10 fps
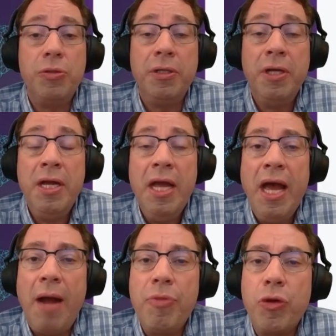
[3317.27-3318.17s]
what
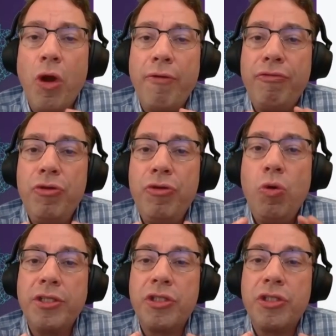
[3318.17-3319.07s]
happens when you run
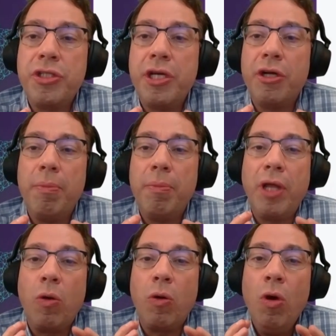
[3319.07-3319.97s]
into a rule
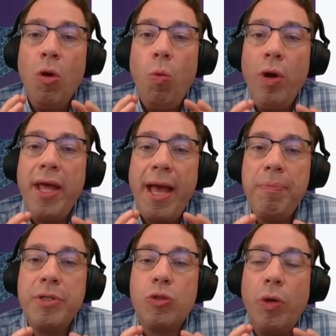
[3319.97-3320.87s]
or a
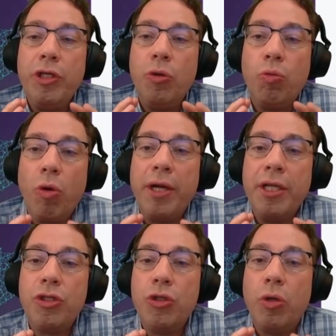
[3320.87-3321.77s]
regulation that is
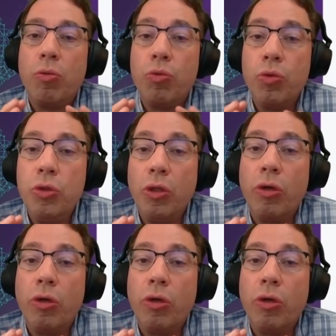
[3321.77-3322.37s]
qualitative.